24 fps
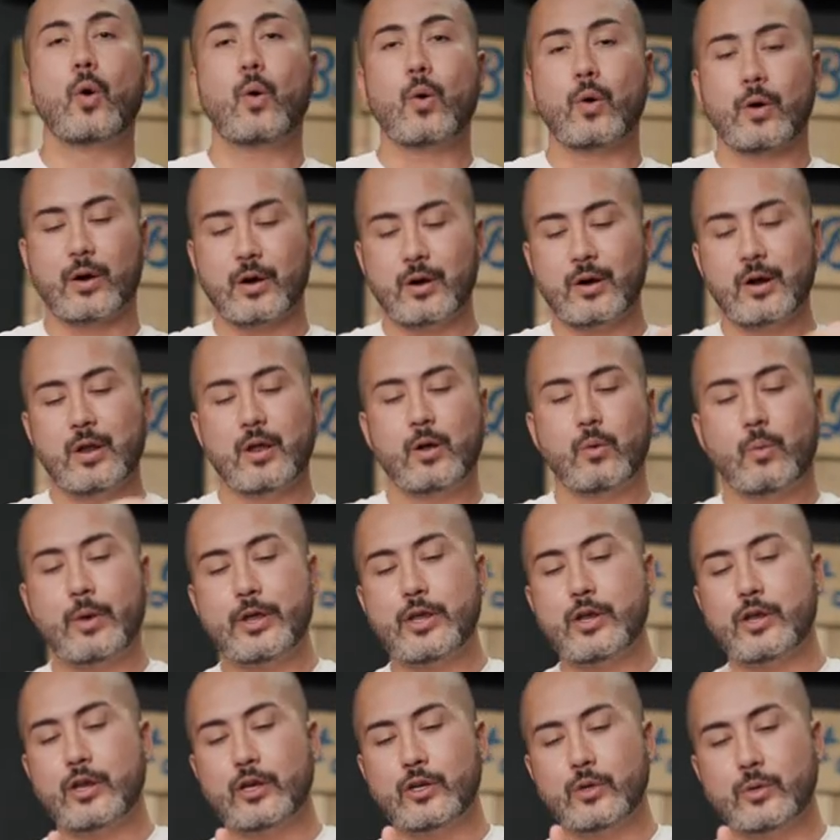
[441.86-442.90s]
or what
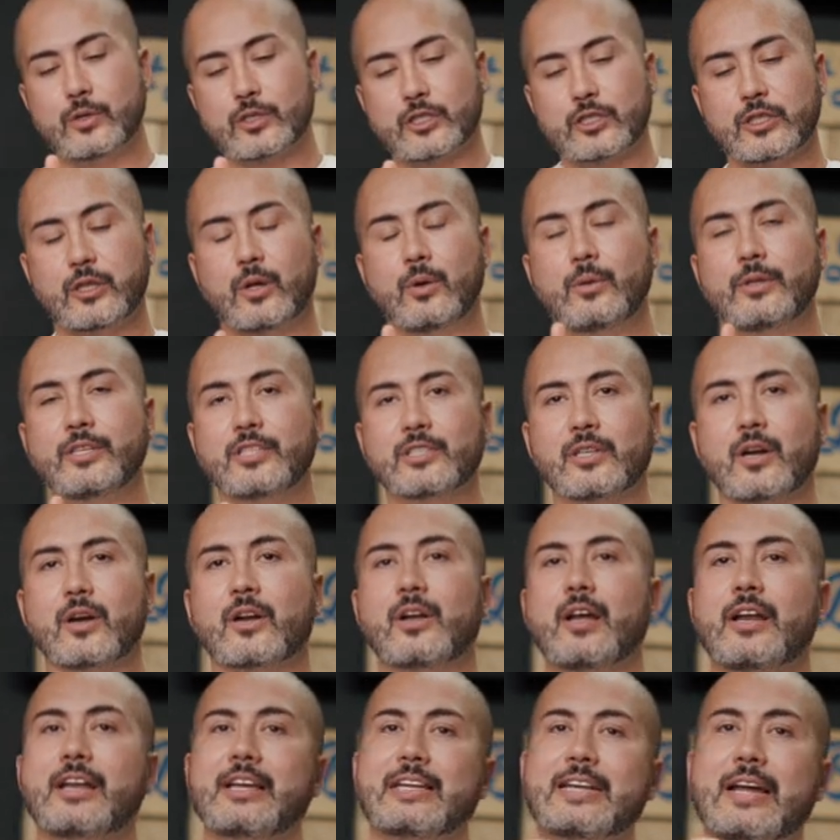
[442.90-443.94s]
you can do is slowly start
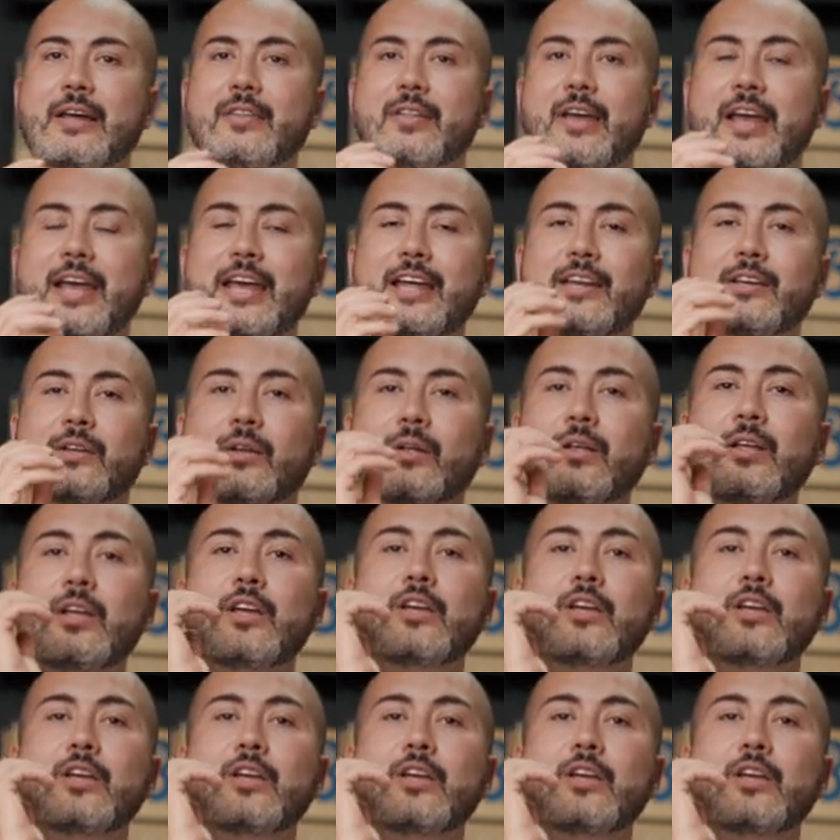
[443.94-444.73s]
cutting down the handle